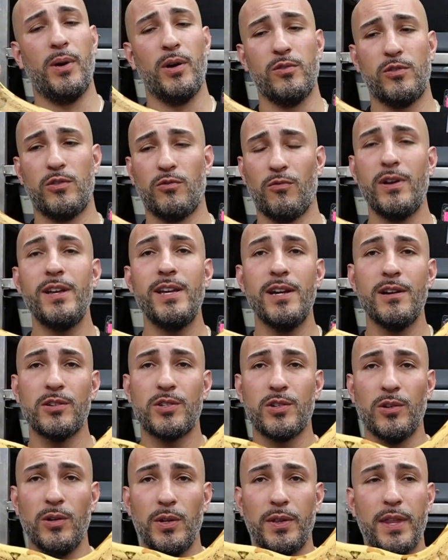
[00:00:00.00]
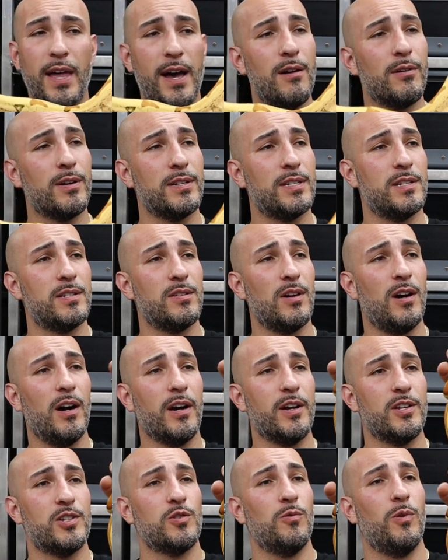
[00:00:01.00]
about three years old now, because it's
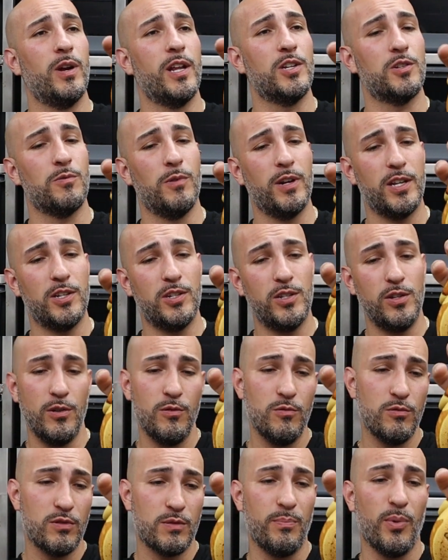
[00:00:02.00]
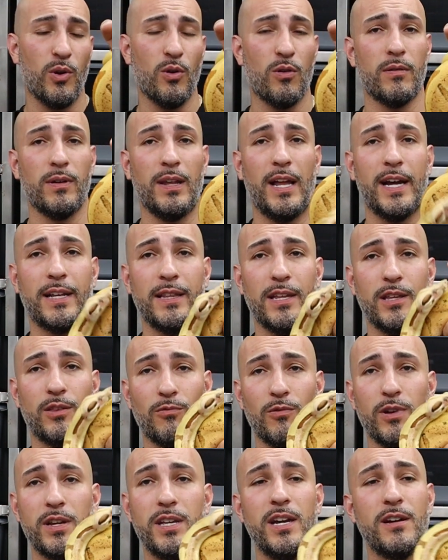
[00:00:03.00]
August twenty twenty-two. It was born likely
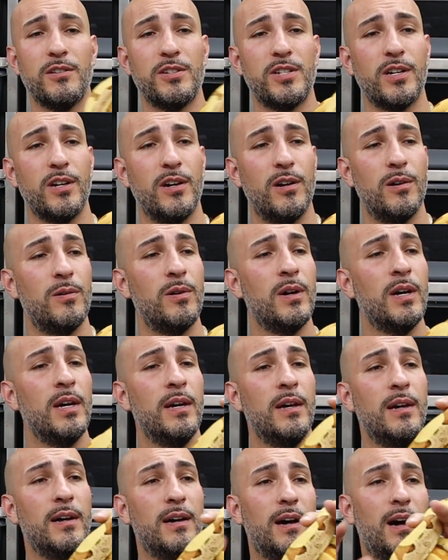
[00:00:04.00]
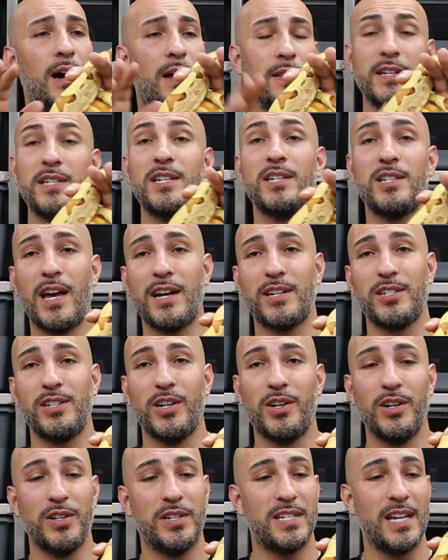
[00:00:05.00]
three years ago. Uh, this is actually
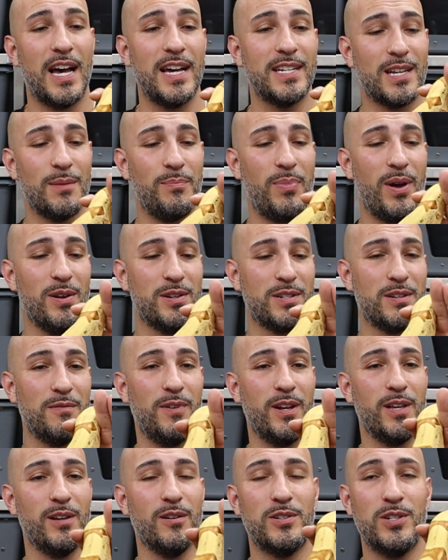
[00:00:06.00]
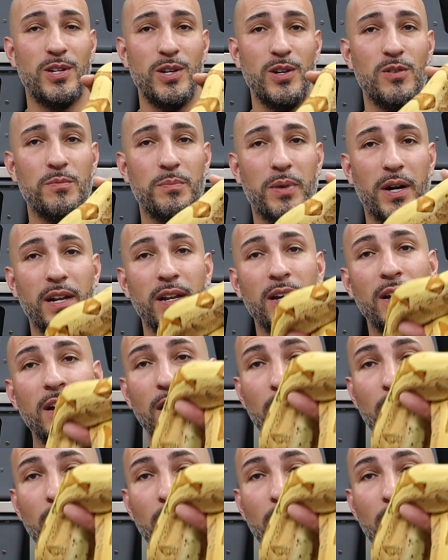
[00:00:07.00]
a good size comparison video too, but